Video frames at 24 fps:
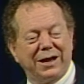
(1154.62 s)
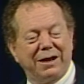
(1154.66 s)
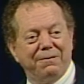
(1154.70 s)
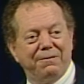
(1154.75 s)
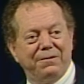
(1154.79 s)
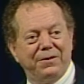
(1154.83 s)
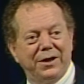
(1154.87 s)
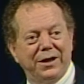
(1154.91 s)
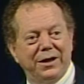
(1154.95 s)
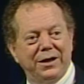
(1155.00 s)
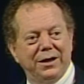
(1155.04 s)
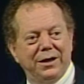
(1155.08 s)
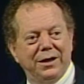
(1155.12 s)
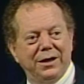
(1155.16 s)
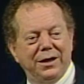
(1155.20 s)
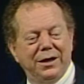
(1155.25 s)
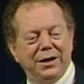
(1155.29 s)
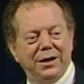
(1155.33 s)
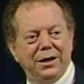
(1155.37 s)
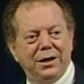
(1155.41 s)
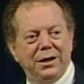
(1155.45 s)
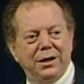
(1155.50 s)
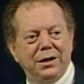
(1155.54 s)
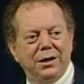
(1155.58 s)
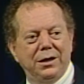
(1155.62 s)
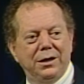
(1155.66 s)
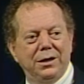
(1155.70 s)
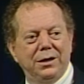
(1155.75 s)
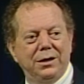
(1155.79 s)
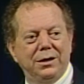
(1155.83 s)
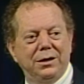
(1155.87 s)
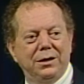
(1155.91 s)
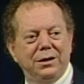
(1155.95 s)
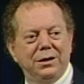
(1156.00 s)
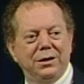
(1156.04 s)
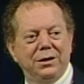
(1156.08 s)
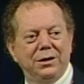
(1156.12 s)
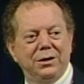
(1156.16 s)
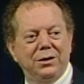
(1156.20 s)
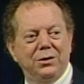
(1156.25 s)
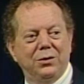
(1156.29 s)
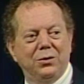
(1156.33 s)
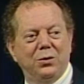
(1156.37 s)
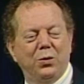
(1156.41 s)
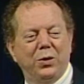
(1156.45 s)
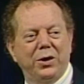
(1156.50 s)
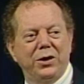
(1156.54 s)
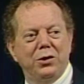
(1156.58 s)
Is that fun?
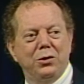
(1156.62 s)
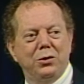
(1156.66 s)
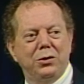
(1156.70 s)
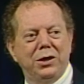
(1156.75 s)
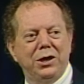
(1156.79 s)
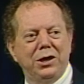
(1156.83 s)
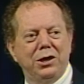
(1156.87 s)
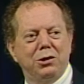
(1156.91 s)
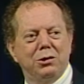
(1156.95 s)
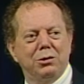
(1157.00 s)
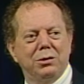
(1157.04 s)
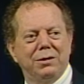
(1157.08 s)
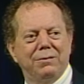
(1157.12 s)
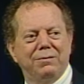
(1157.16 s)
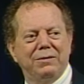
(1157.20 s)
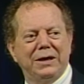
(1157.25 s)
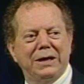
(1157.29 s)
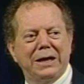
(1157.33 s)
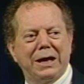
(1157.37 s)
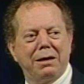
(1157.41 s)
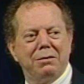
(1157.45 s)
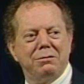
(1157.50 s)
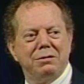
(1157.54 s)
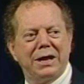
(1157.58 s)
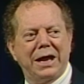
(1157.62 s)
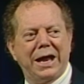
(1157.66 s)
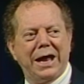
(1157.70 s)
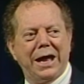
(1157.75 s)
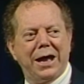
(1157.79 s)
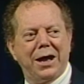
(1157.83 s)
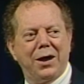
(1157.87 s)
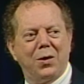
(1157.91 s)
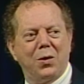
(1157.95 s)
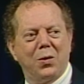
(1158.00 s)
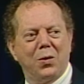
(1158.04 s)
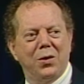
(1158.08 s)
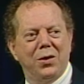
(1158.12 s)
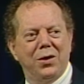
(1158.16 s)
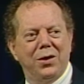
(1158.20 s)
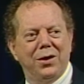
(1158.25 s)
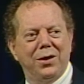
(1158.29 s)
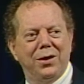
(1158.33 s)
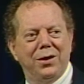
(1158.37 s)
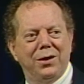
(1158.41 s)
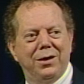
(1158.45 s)
Well, what do you think you're living out now?